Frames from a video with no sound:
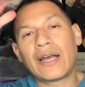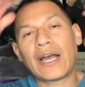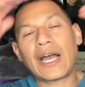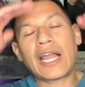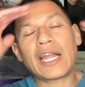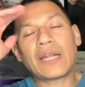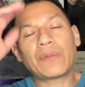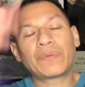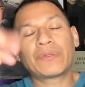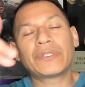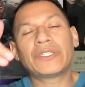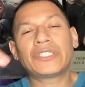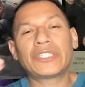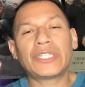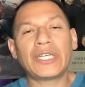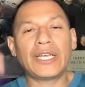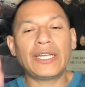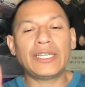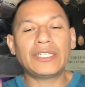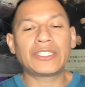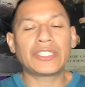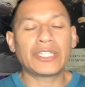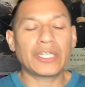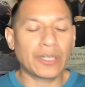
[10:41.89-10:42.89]
I appreciate
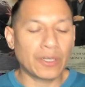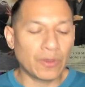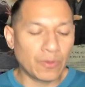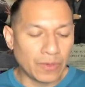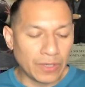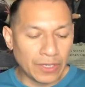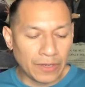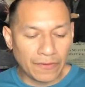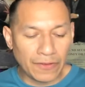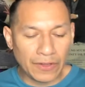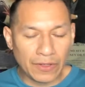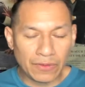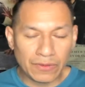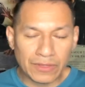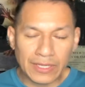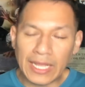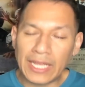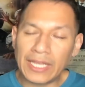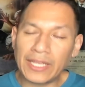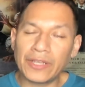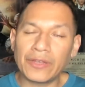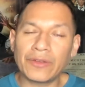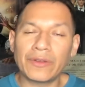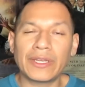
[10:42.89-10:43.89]
each and every one of you.
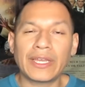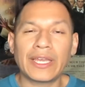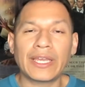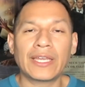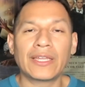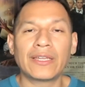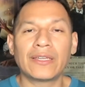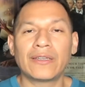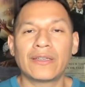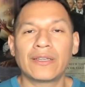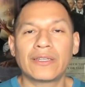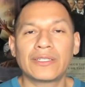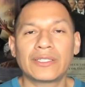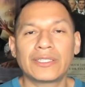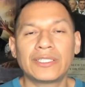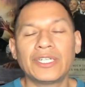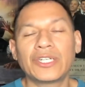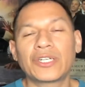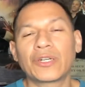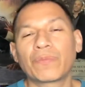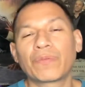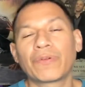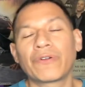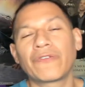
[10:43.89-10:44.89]
Thank you again.
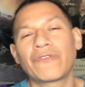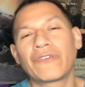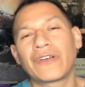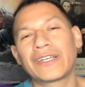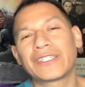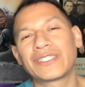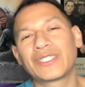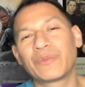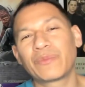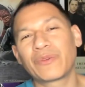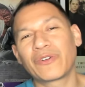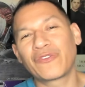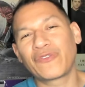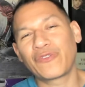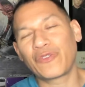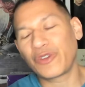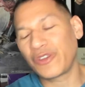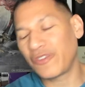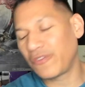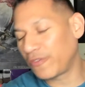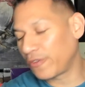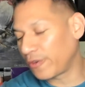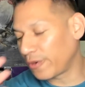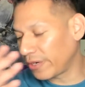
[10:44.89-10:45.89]
Sneaker Profiles number
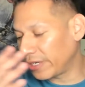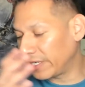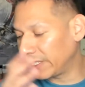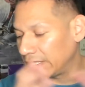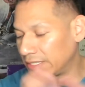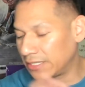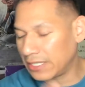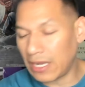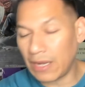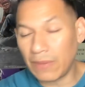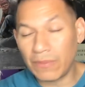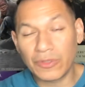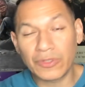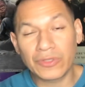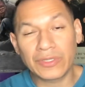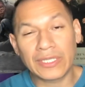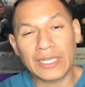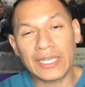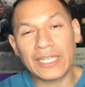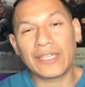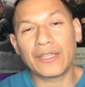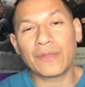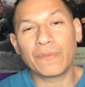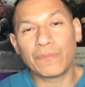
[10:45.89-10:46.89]
44 is
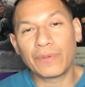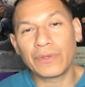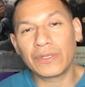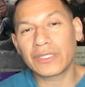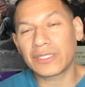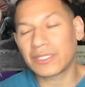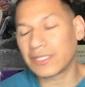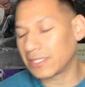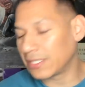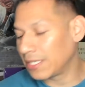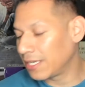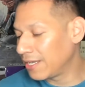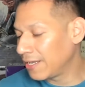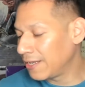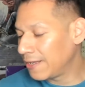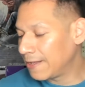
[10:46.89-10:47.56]
almost in the books.